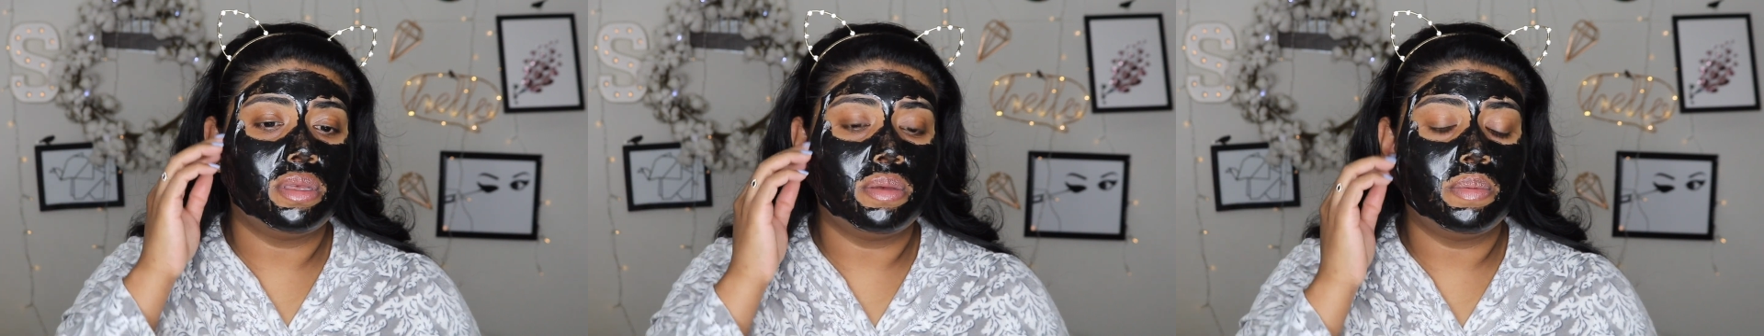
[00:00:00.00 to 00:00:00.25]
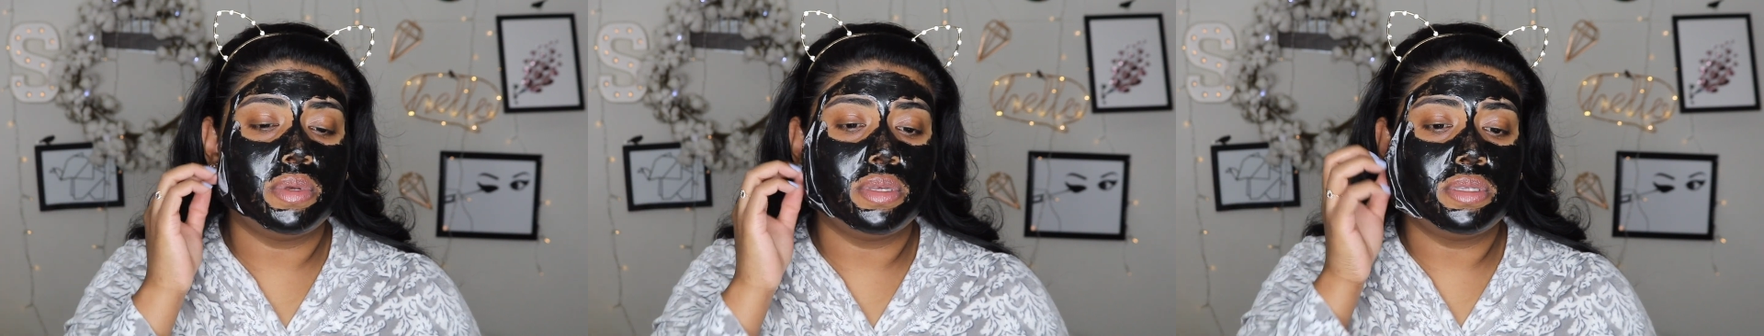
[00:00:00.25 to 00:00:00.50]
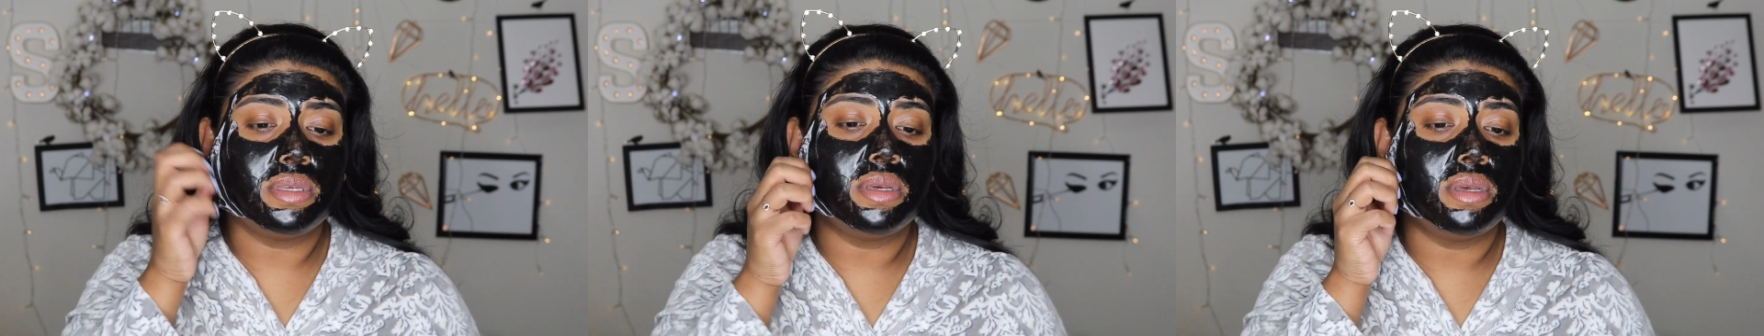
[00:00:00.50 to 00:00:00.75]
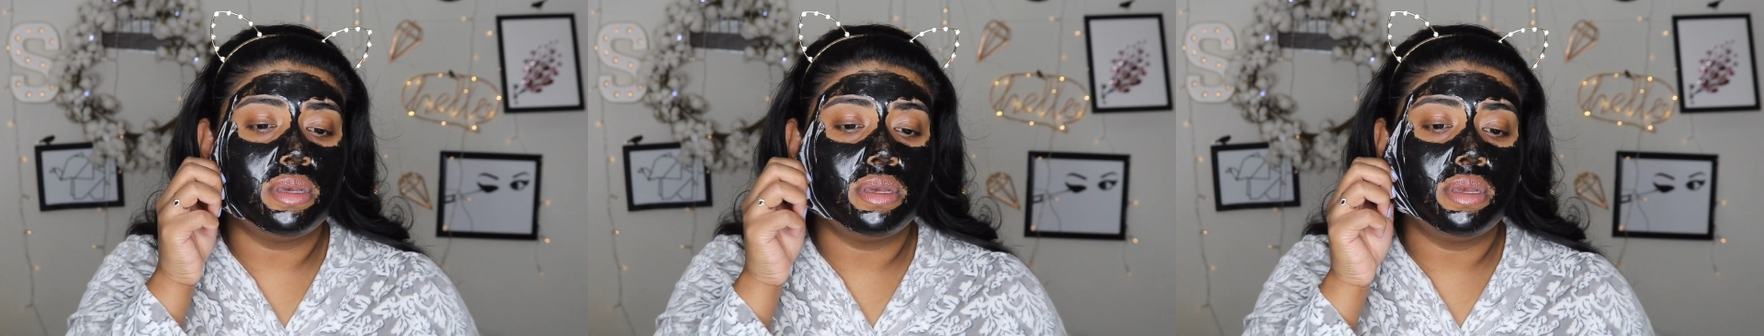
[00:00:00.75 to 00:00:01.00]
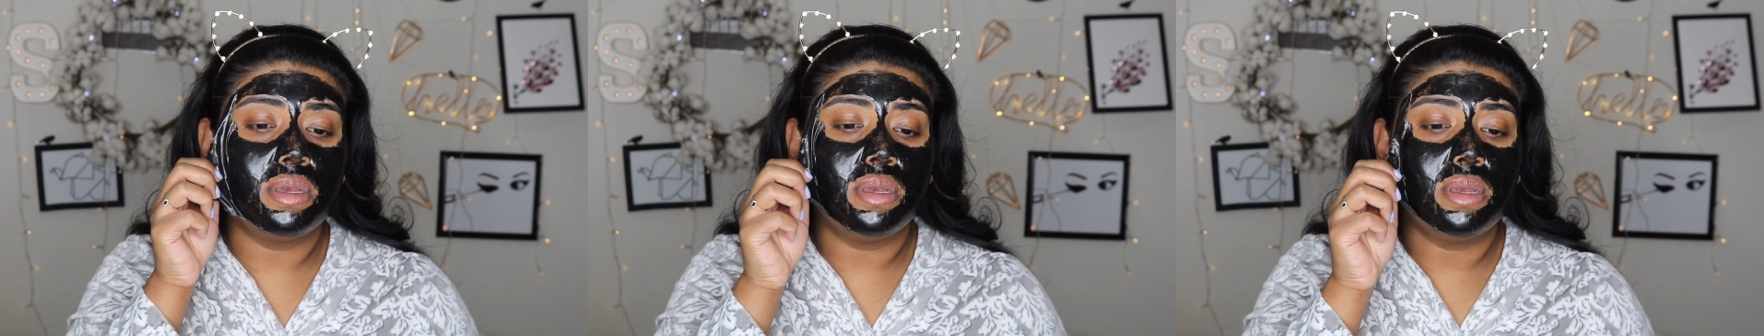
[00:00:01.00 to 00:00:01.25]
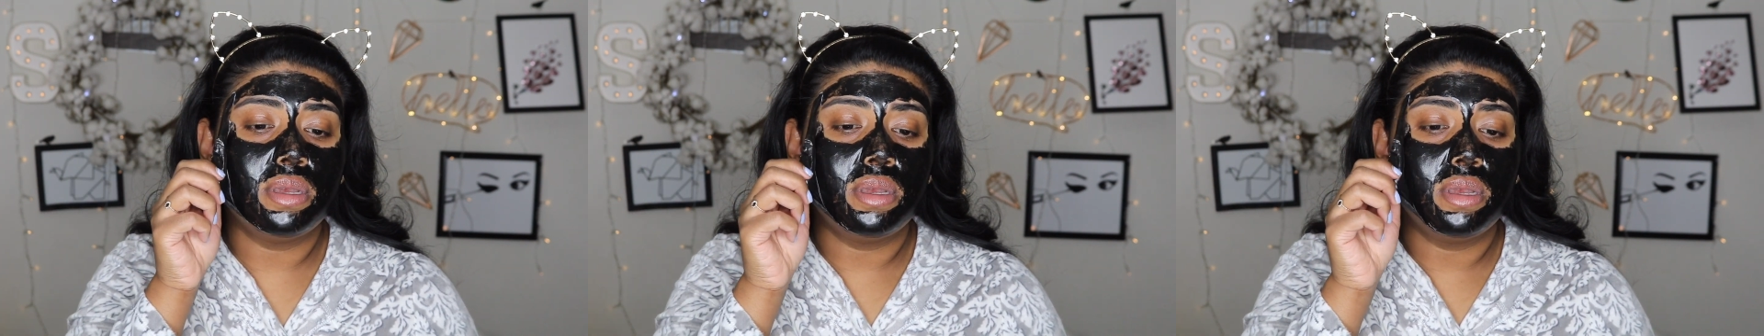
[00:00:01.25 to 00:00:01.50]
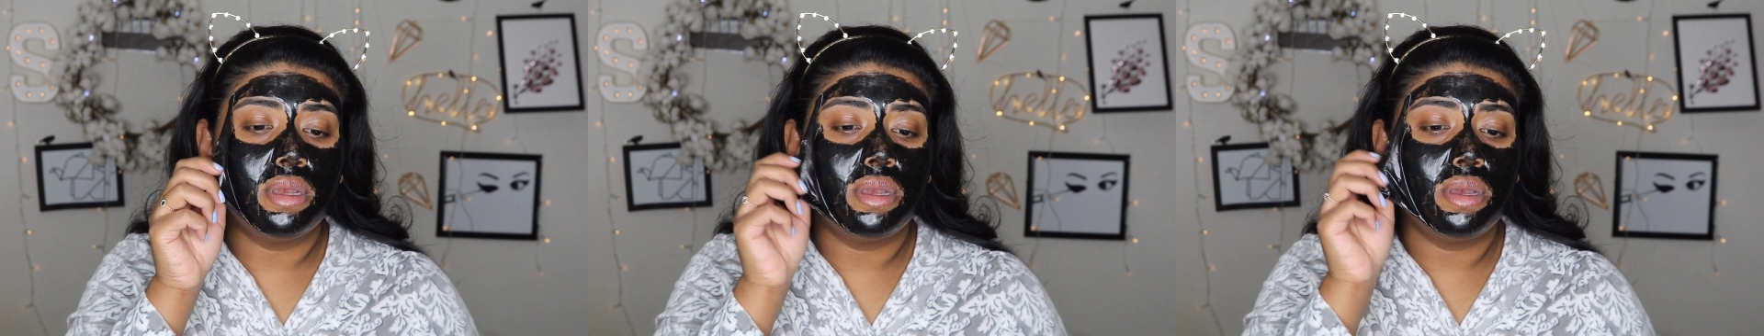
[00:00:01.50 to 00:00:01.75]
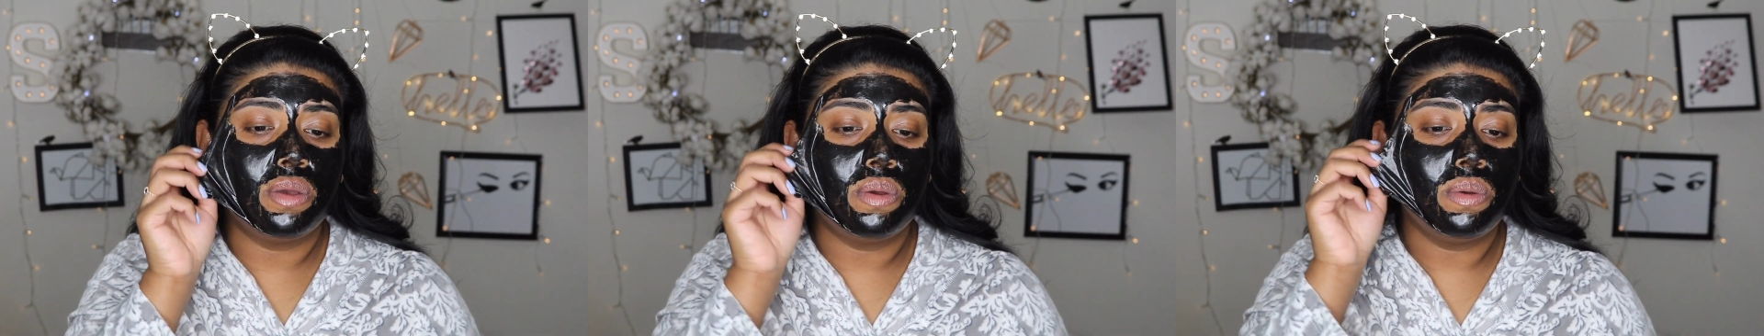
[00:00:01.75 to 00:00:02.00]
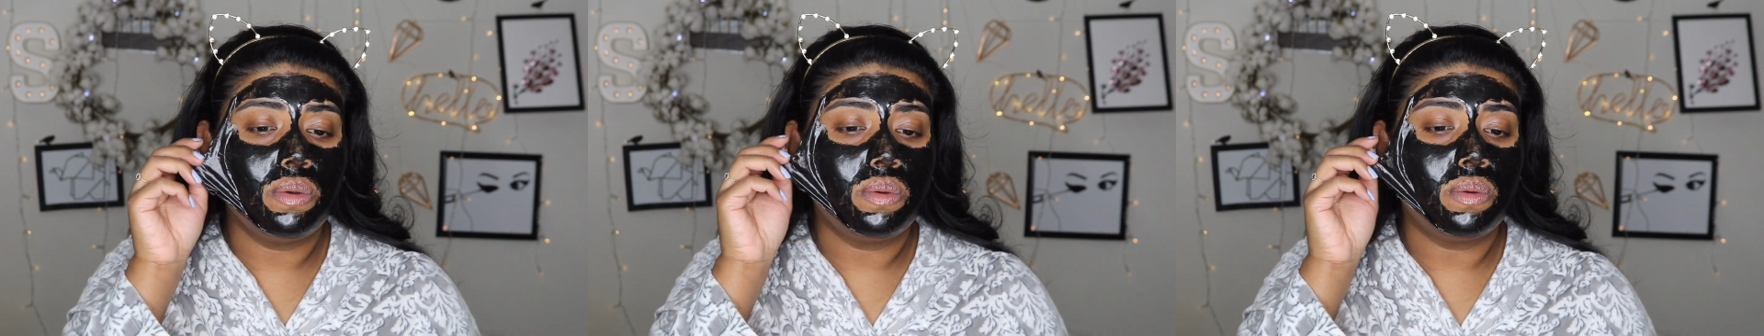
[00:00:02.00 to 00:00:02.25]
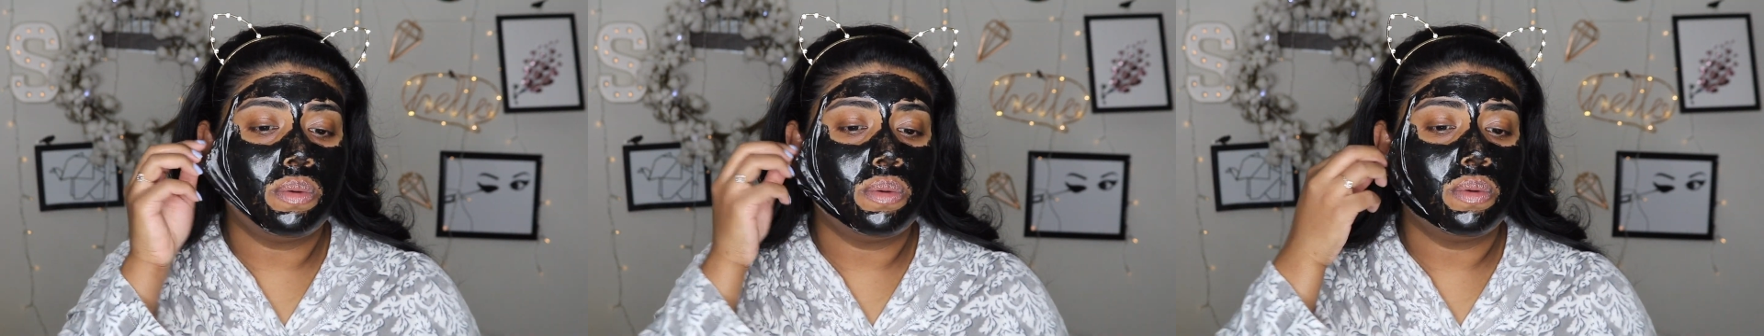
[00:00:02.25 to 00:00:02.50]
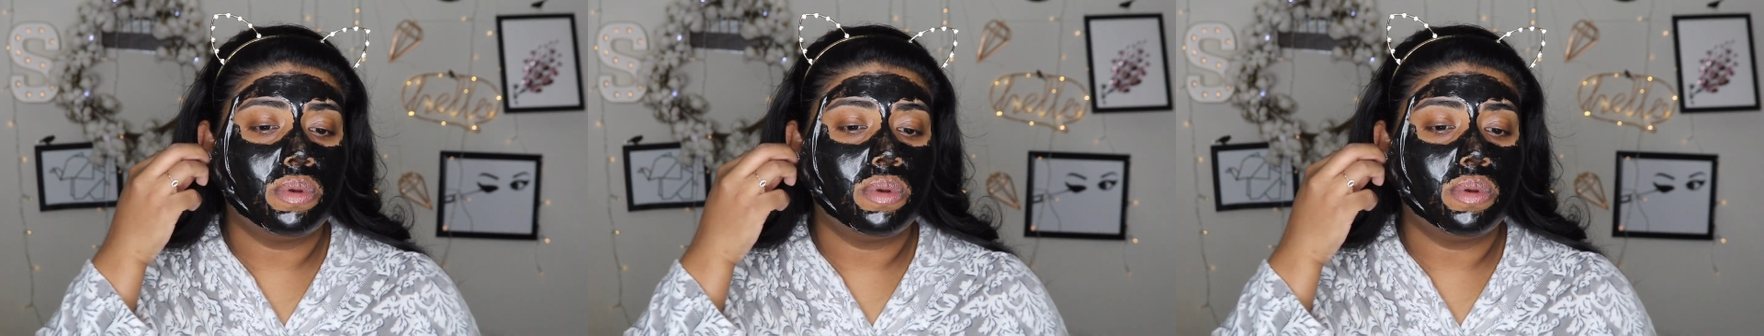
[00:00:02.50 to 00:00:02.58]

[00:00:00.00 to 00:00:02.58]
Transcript: that piece of. Ooh.